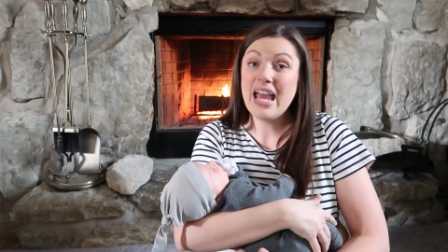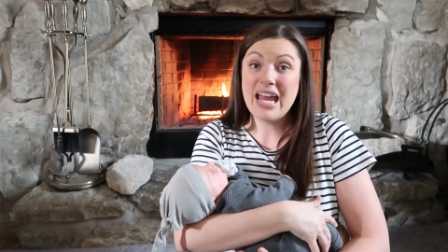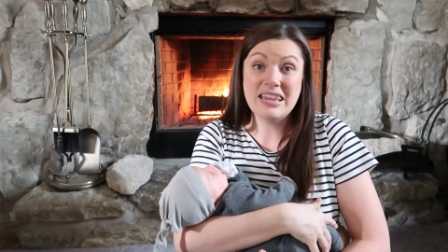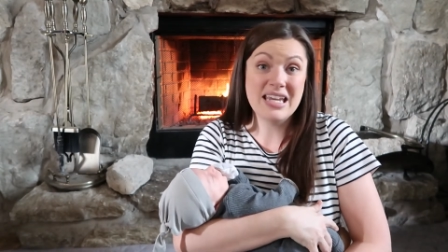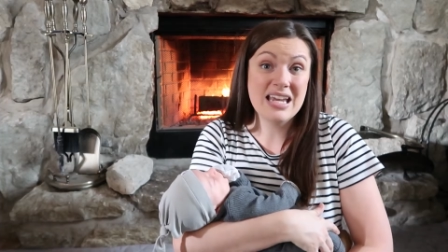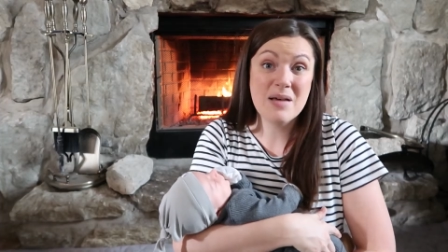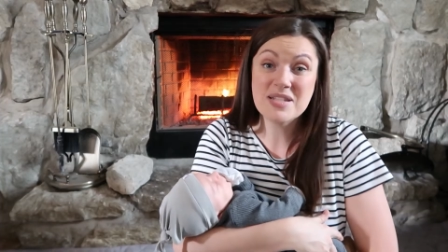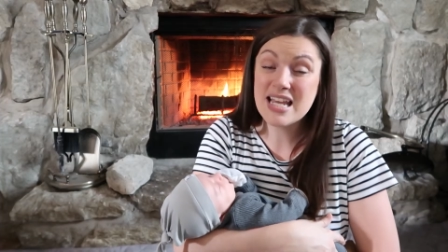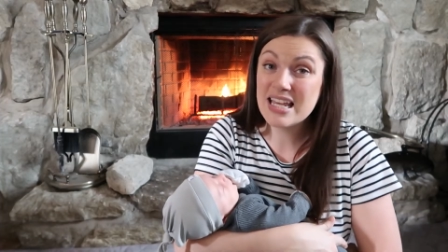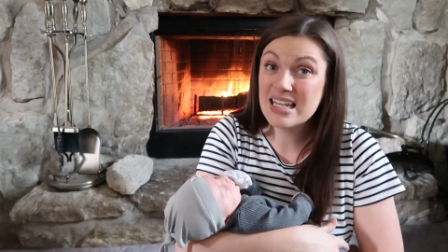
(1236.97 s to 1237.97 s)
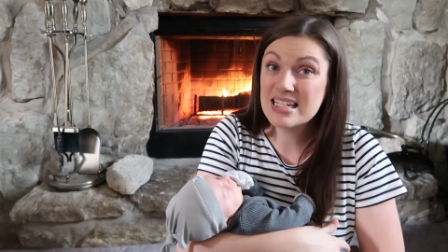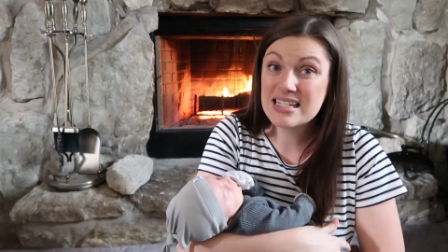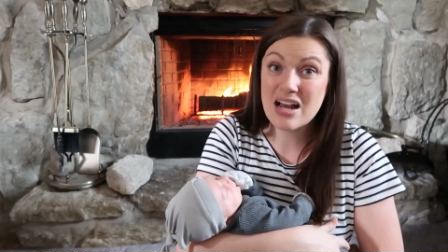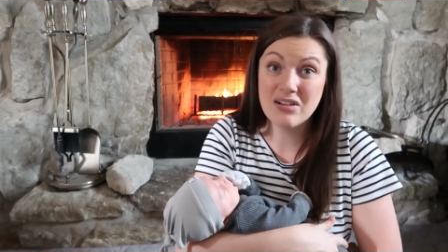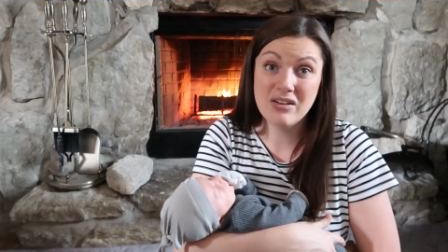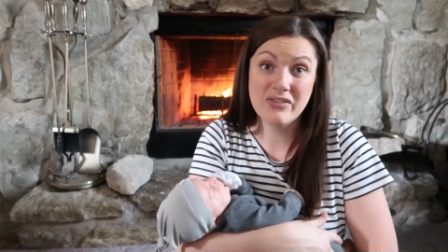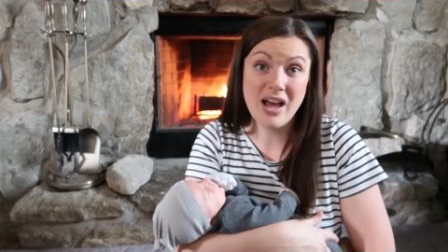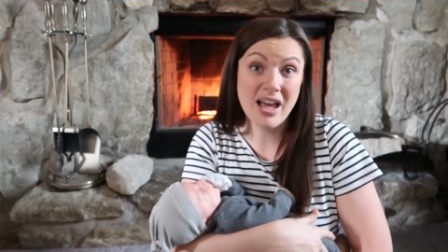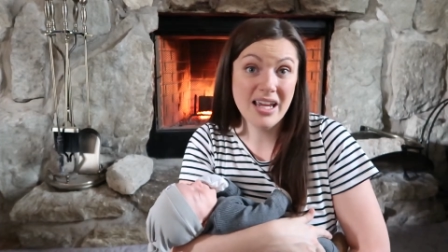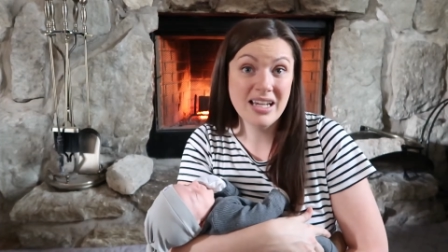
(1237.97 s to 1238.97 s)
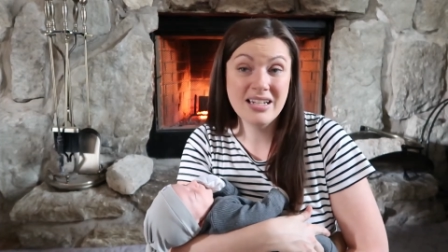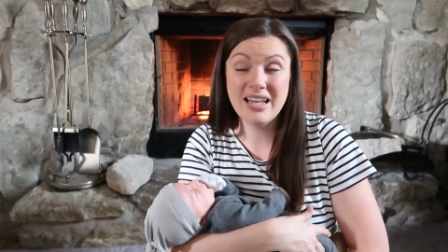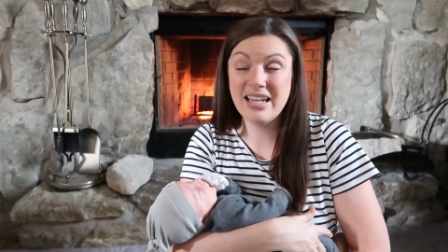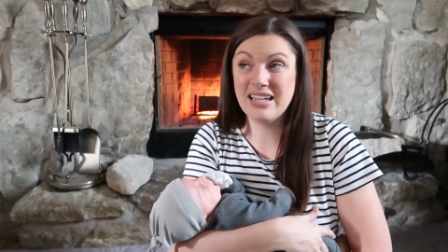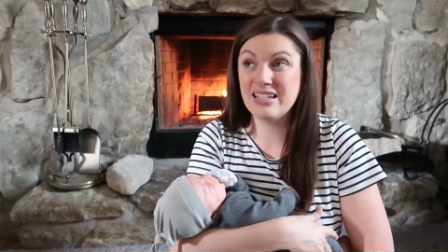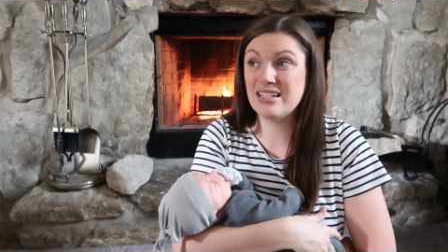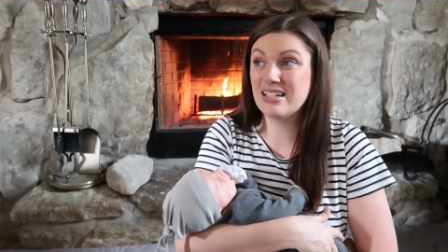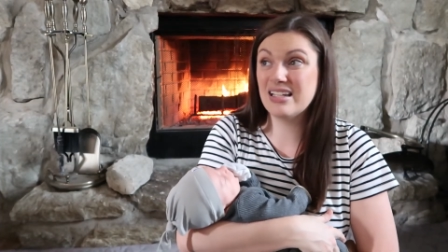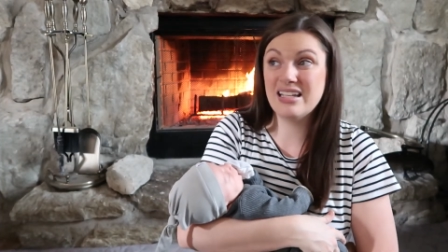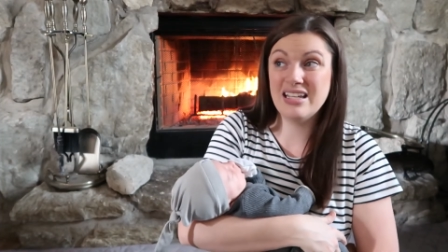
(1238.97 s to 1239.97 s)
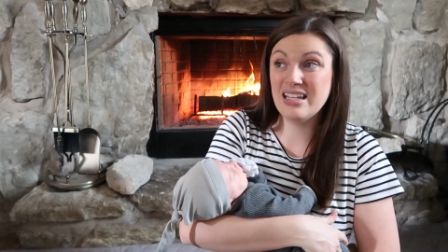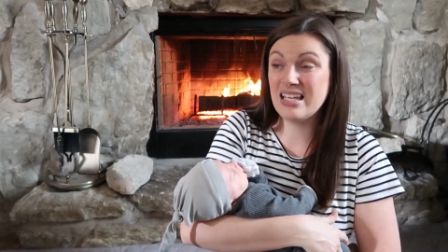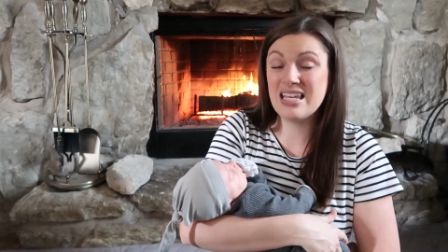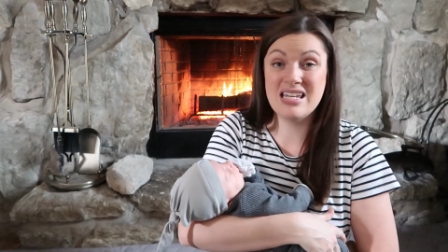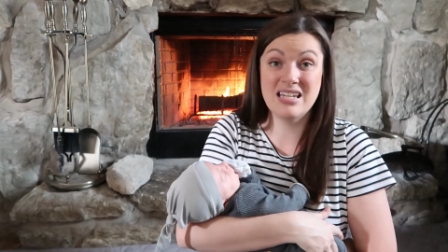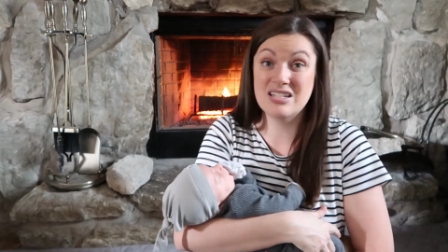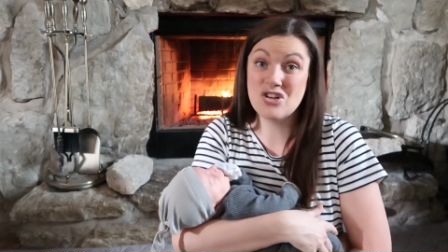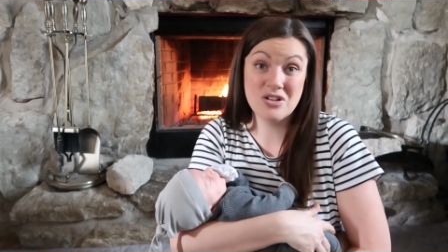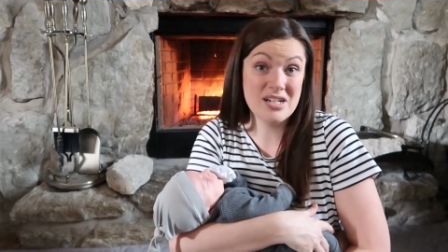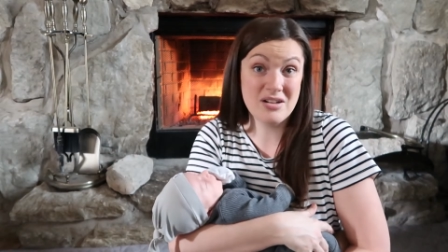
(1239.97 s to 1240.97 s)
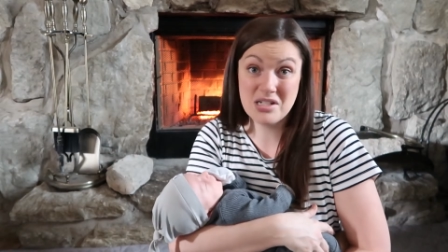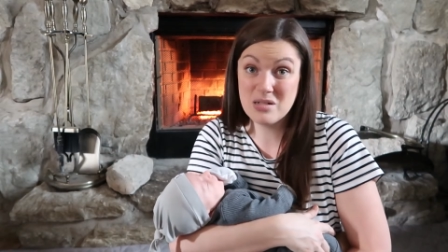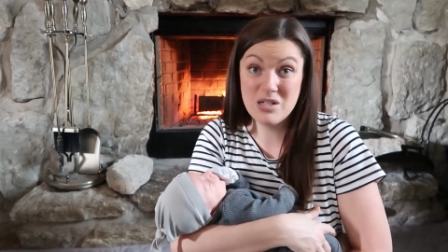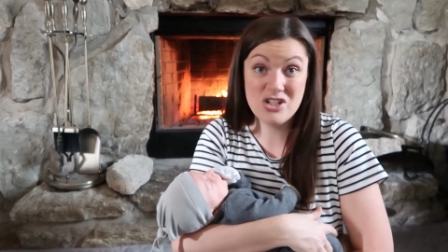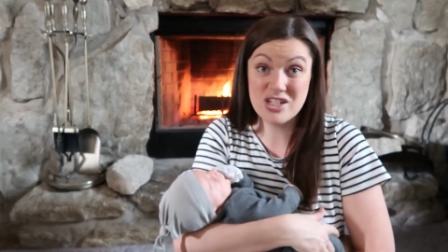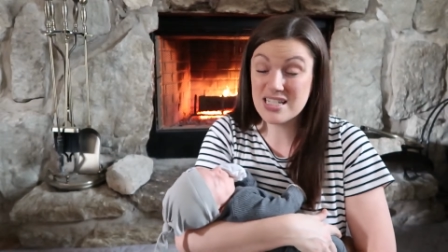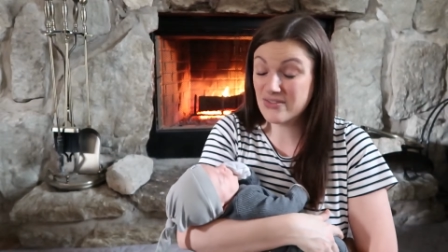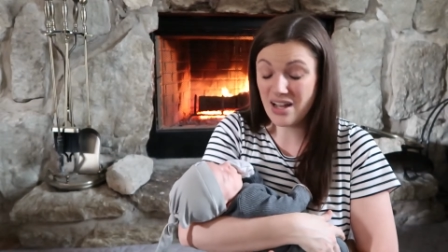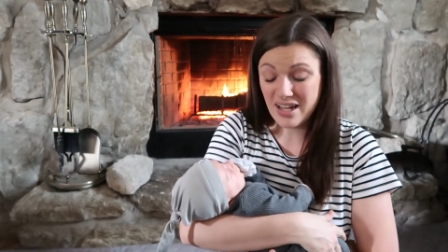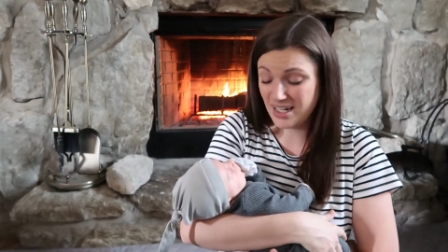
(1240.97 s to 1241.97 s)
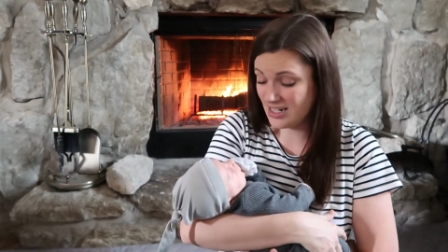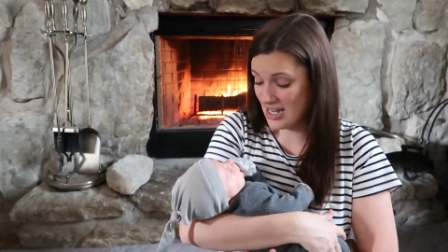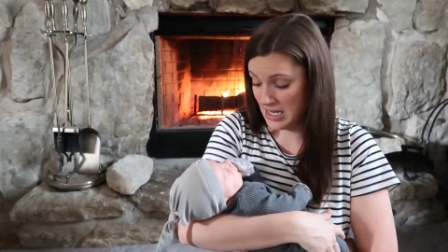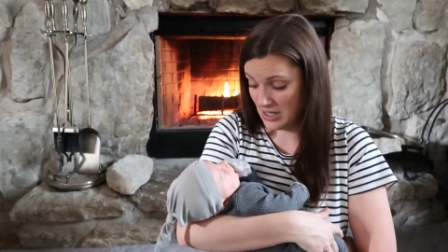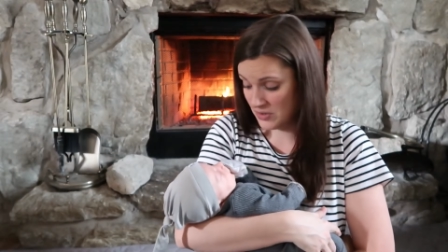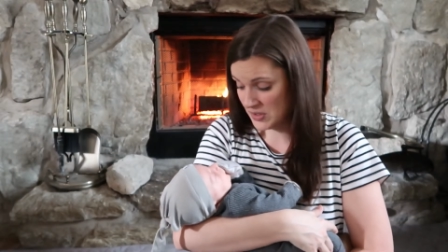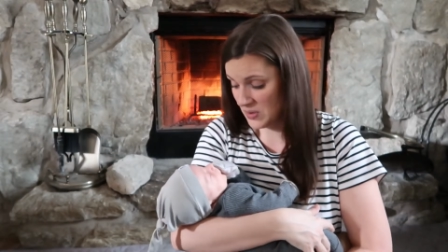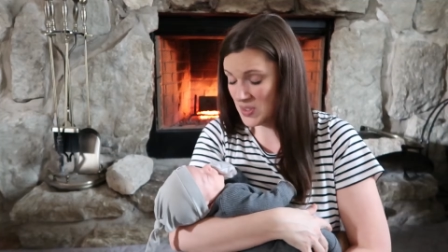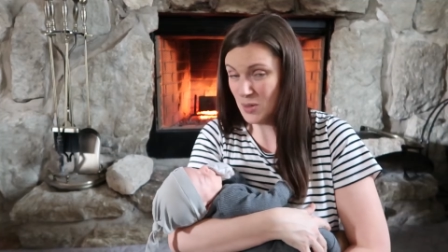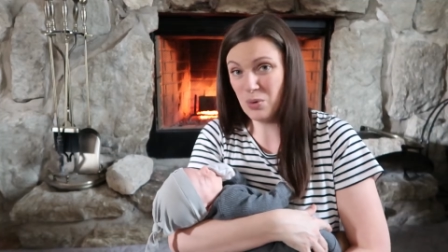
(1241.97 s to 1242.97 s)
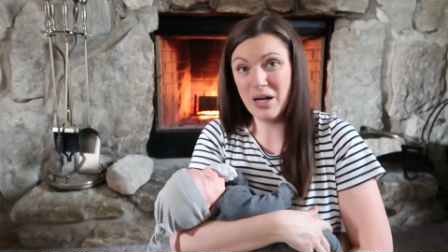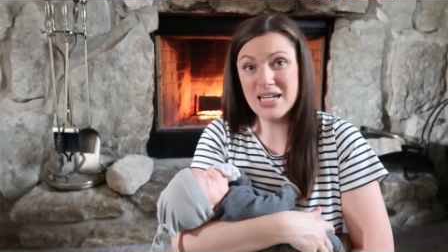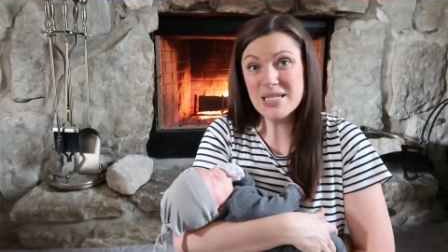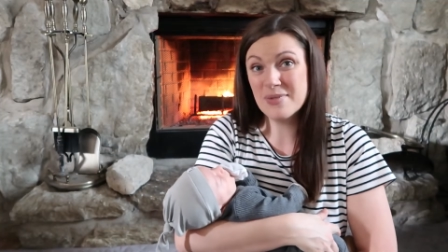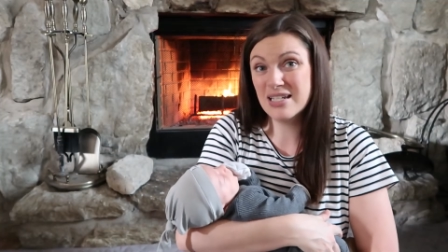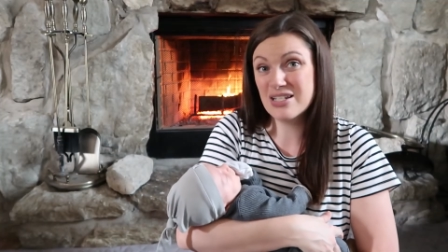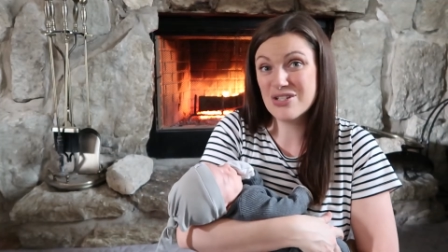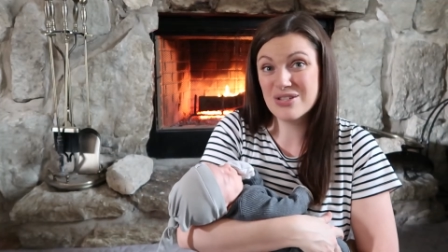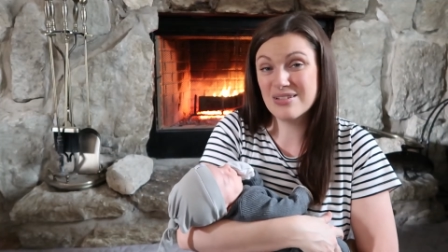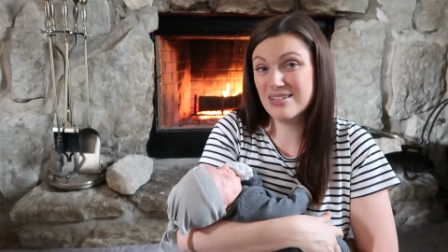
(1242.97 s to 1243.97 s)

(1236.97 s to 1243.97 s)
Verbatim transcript: And they kept saying he sounded fine, and he turned out to be just fine. And I was so surprised because